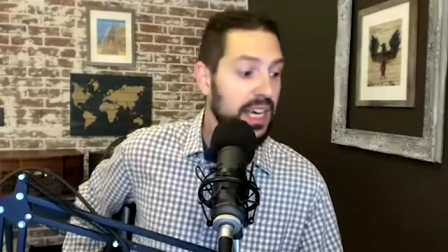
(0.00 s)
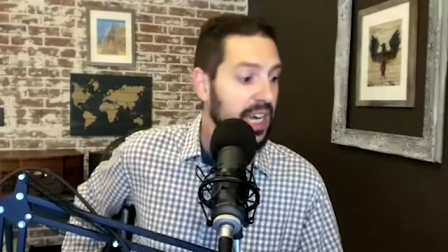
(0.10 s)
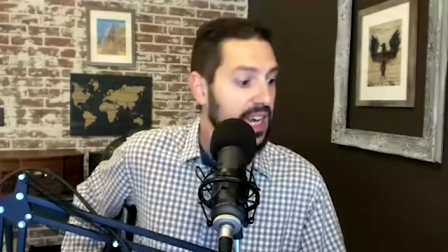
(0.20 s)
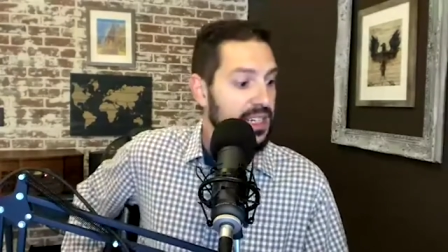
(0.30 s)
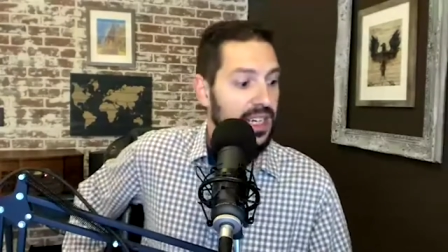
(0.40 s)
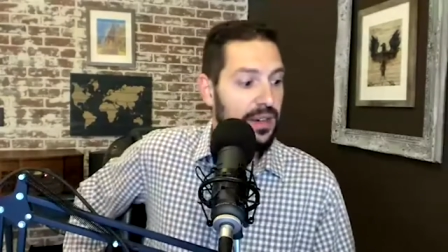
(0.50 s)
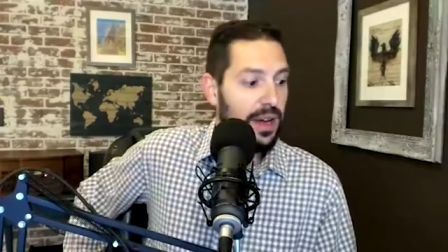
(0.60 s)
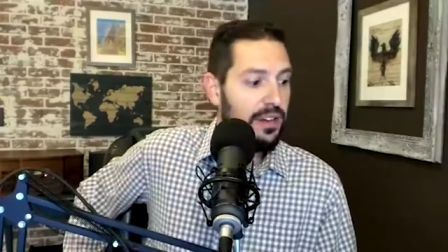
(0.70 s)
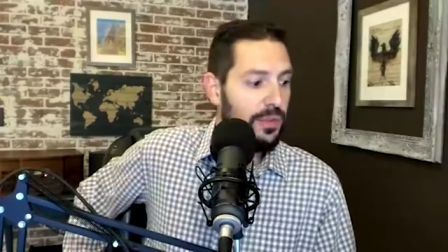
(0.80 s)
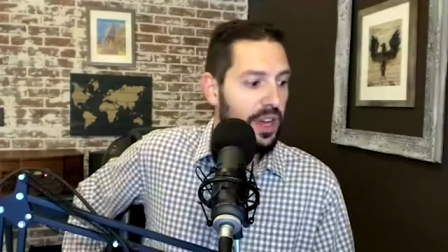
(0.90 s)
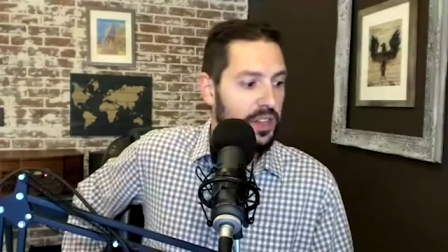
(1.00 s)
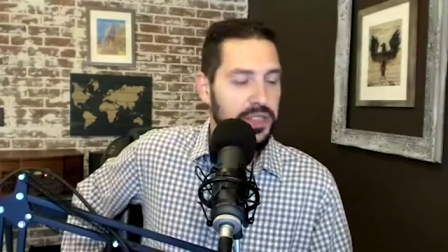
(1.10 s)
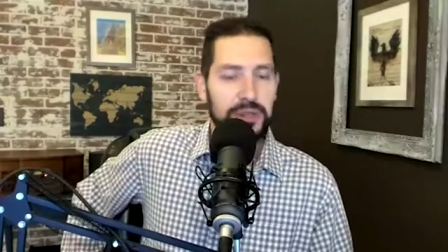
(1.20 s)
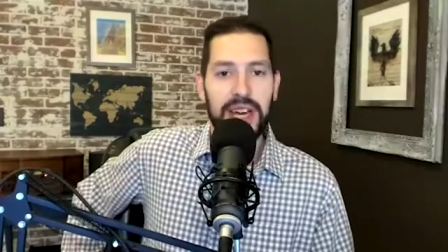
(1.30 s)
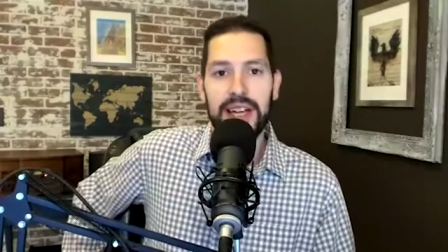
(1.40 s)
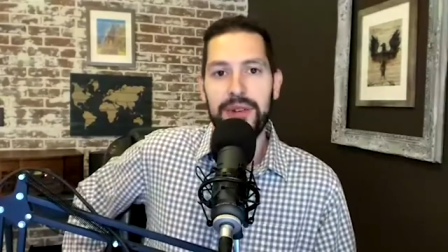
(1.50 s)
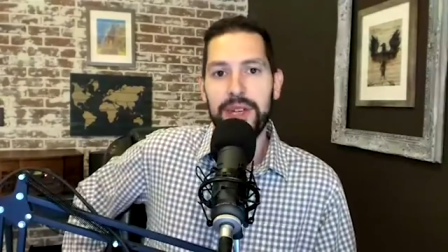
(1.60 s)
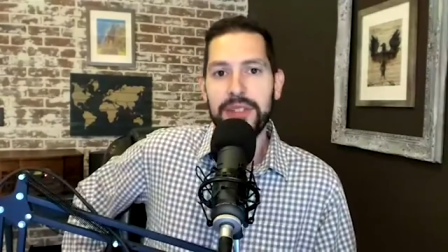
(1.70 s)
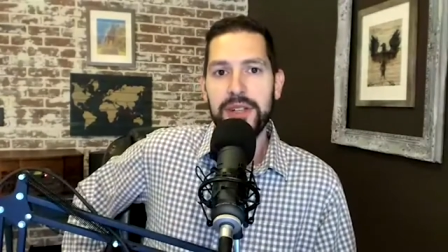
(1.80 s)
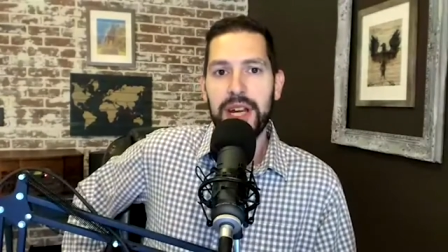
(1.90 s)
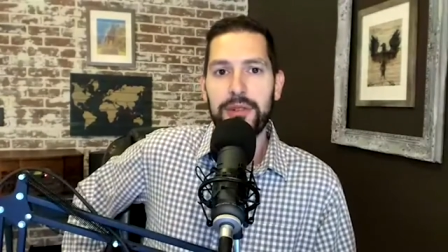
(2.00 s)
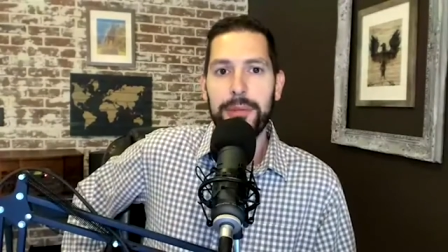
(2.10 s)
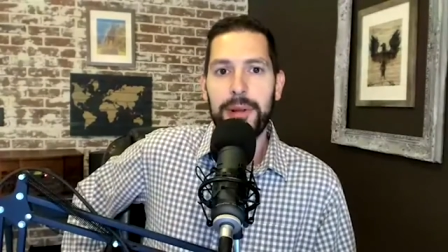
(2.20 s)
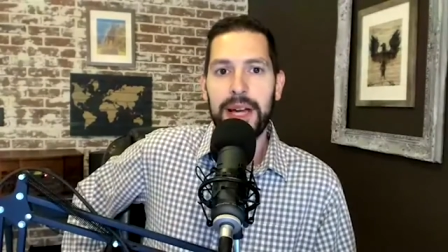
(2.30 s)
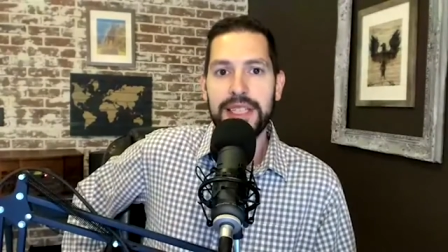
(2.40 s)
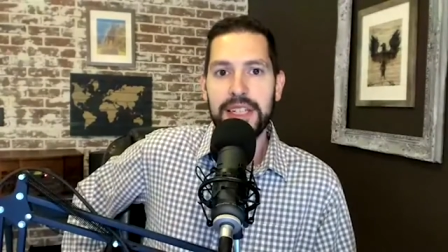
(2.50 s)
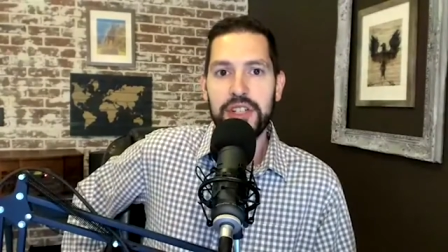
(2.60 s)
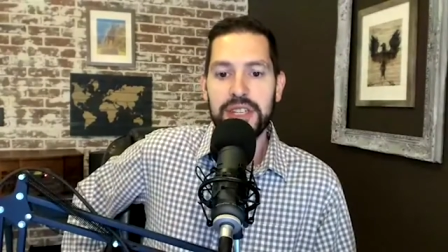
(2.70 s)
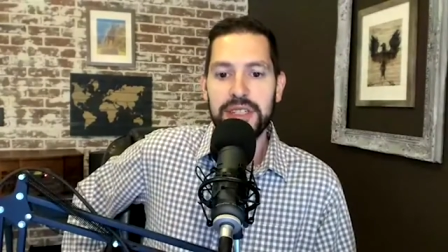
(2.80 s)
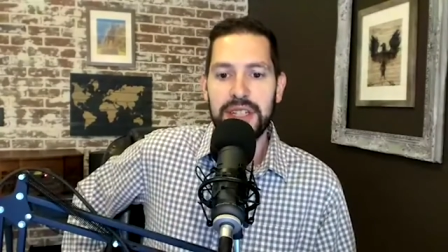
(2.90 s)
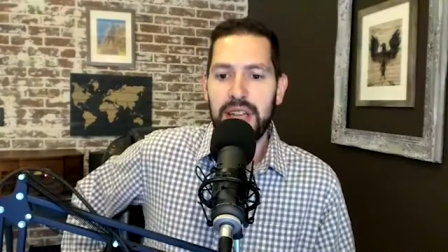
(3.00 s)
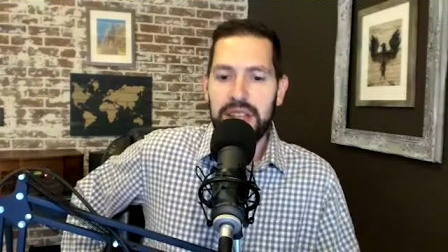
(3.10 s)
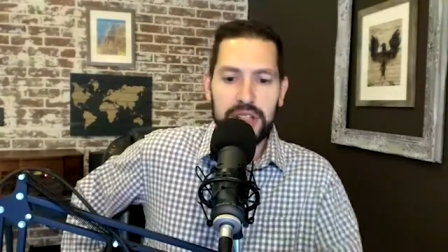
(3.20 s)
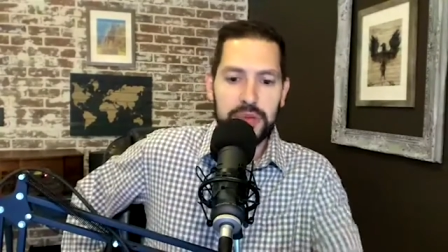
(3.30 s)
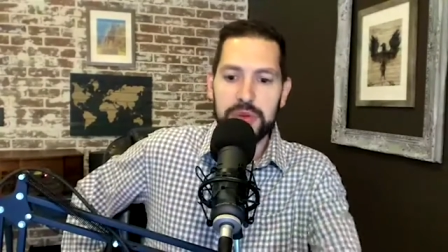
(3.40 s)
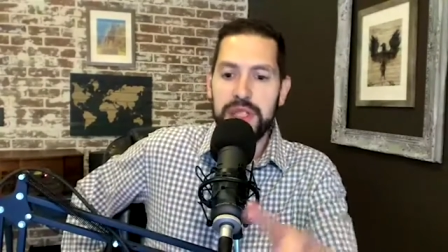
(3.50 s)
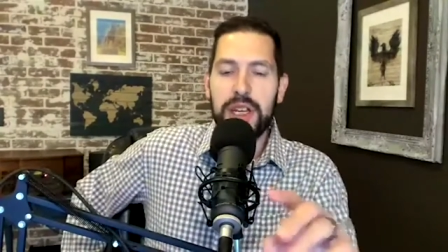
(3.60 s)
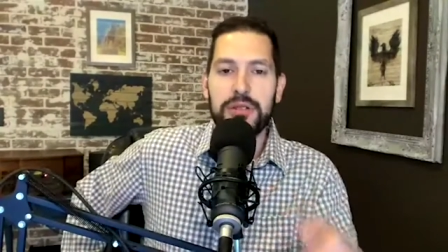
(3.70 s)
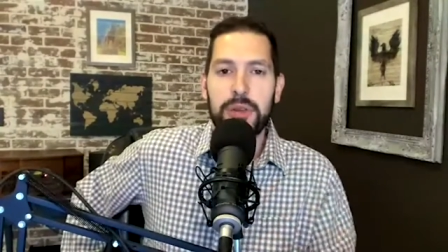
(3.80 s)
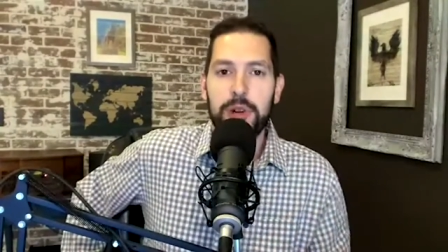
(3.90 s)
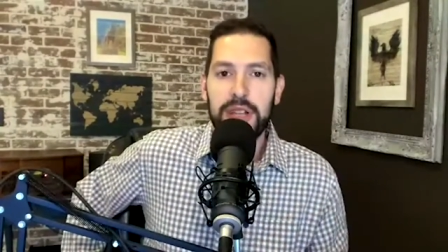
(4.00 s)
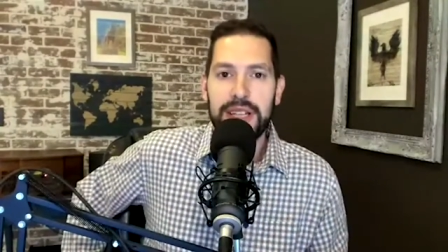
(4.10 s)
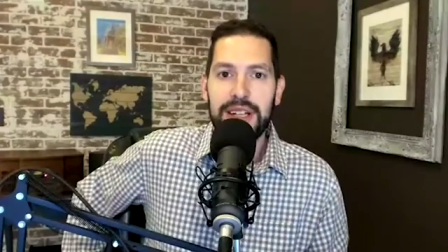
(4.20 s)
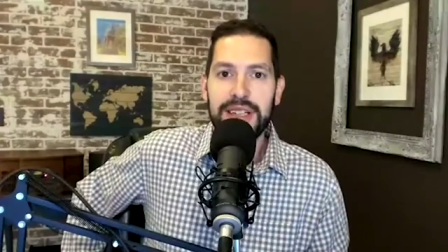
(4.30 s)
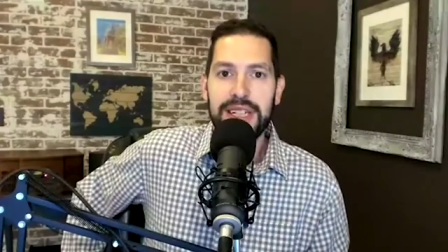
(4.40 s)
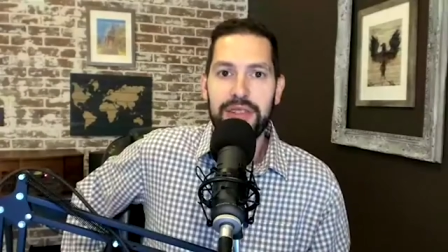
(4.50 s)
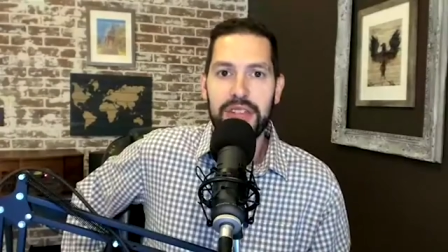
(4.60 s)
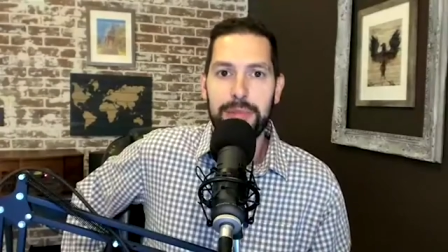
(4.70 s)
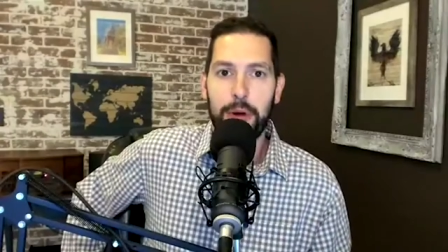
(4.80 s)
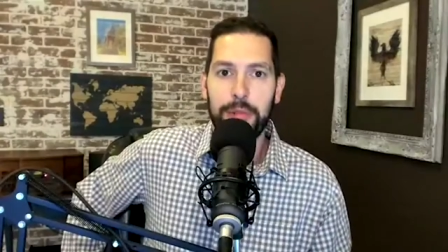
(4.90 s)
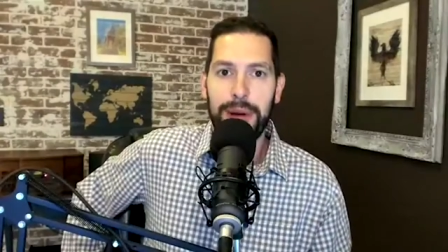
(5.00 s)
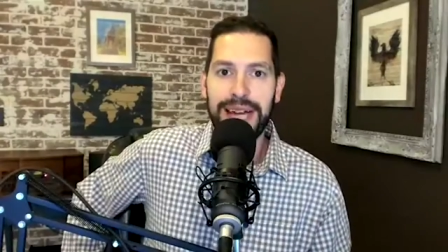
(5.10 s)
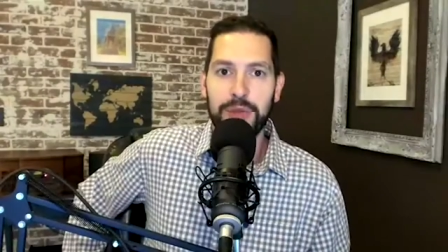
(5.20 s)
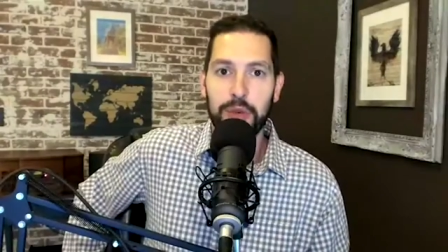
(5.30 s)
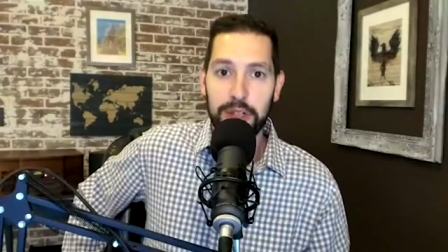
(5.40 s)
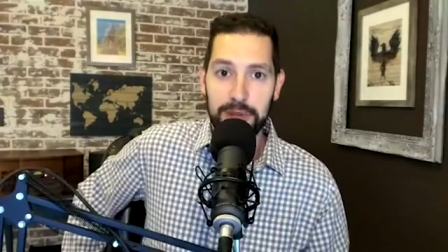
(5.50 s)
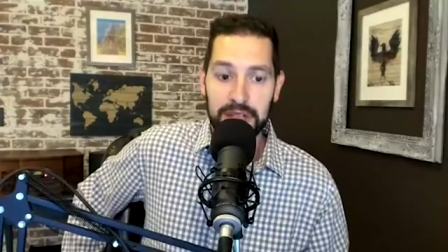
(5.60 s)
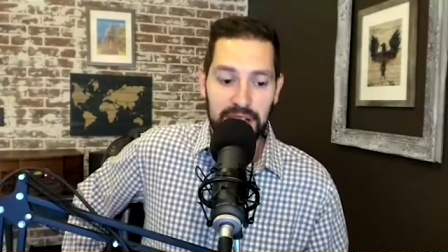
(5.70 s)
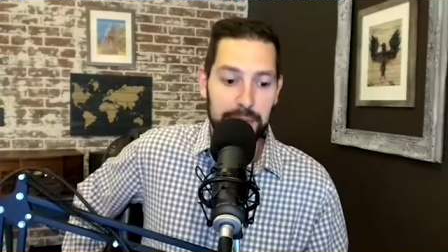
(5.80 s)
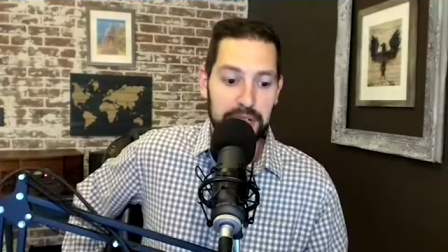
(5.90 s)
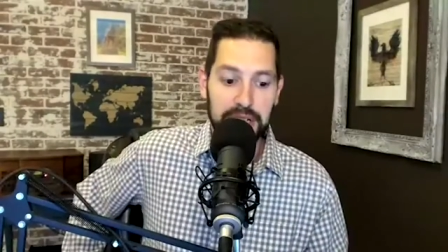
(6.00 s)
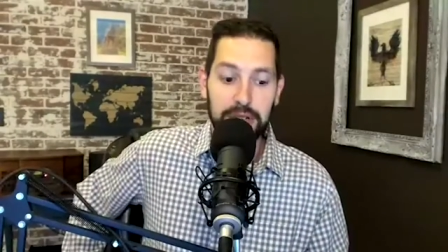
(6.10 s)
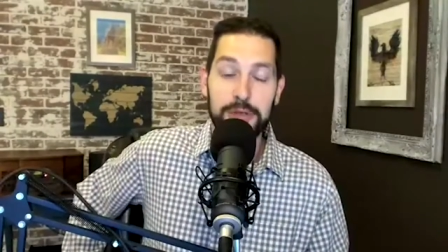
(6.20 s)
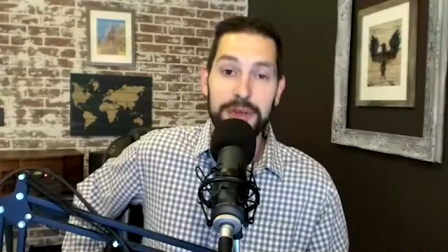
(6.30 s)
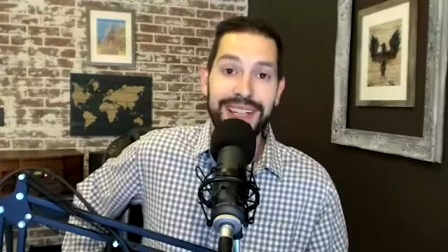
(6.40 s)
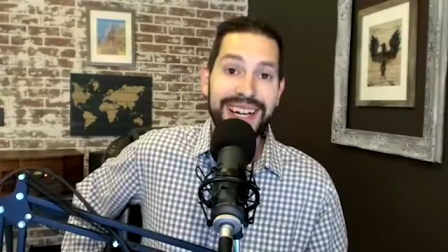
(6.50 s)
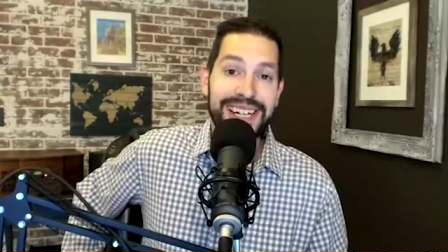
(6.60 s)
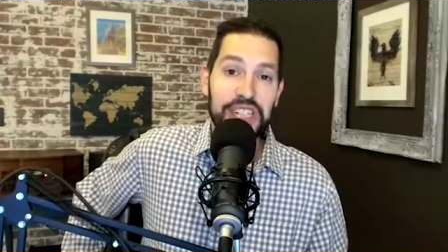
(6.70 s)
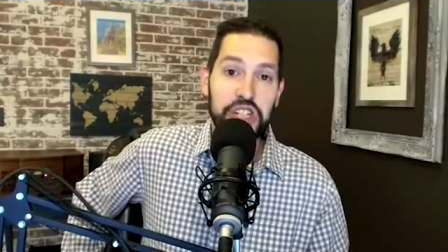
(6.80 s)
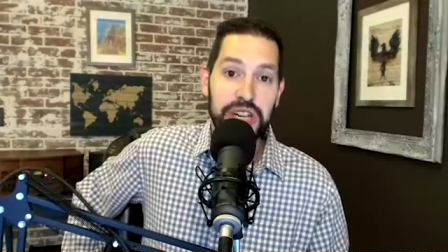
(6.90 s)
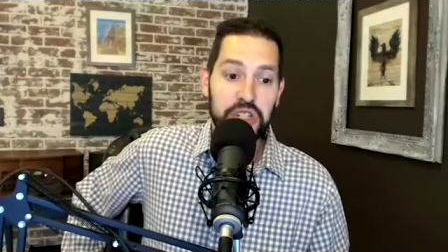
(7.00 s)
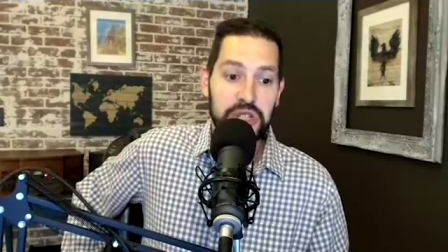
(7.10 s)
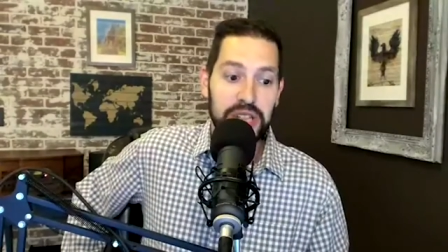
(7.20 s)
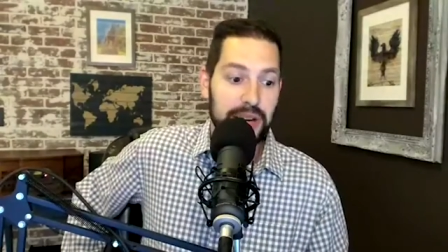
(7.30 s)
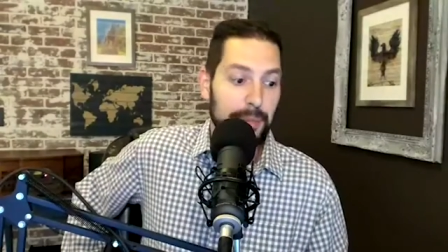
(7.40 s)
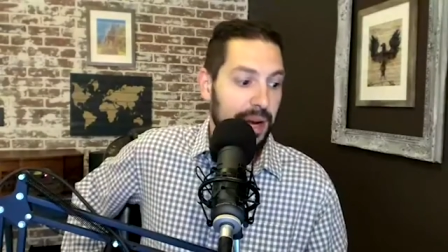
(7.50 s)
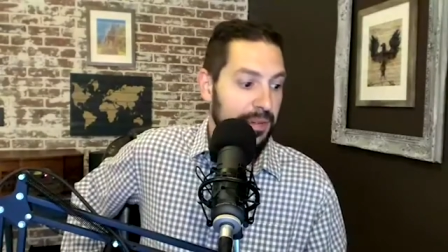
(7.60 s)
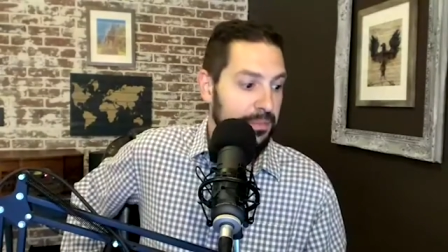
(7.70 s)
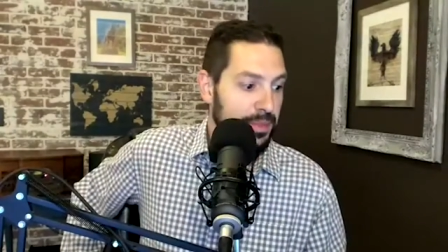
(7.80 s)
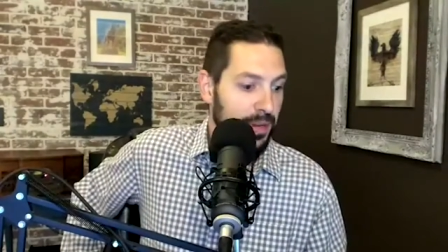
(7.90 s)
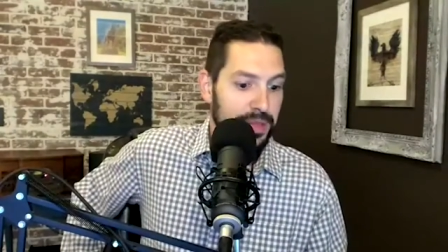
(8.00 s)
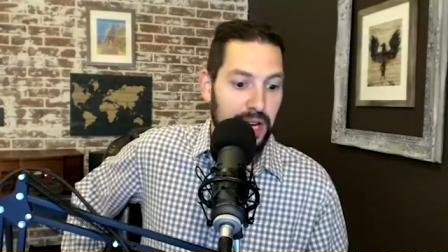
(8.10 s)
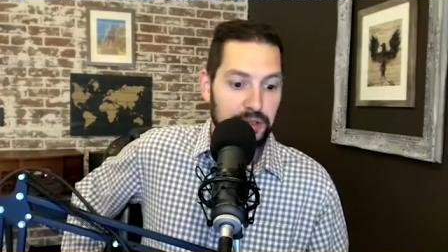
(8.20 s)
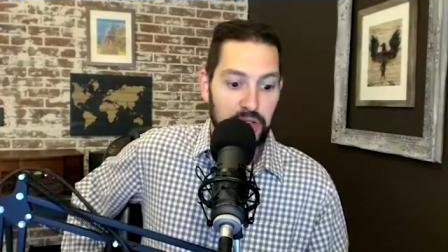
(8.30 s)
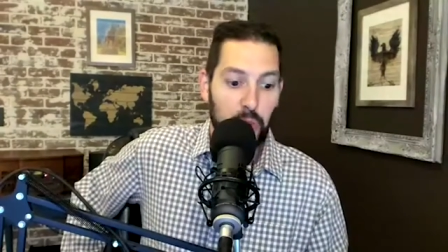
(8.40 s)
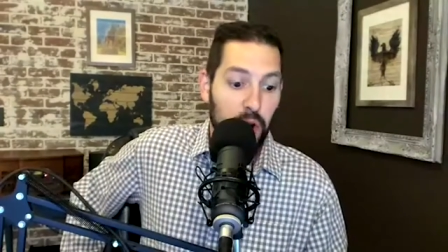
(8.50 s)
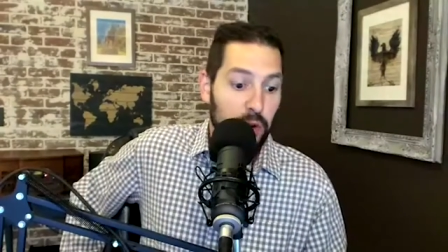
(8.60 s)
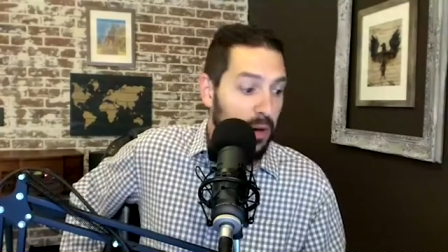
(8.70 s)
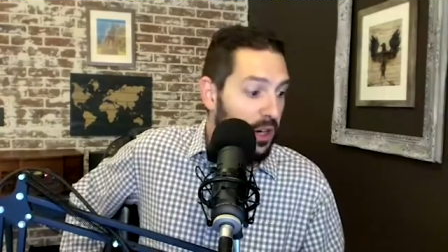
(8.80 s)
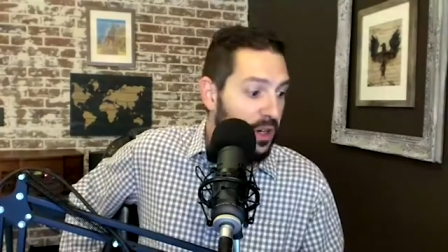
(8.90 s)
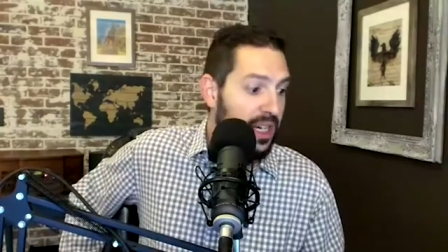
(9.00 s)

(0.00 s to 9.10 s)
And we also got a reply suggesting, I think this was in here somewhere, that doesn't even think Biden will be the nominee. There's been suggestions that it might come down to Cuomo,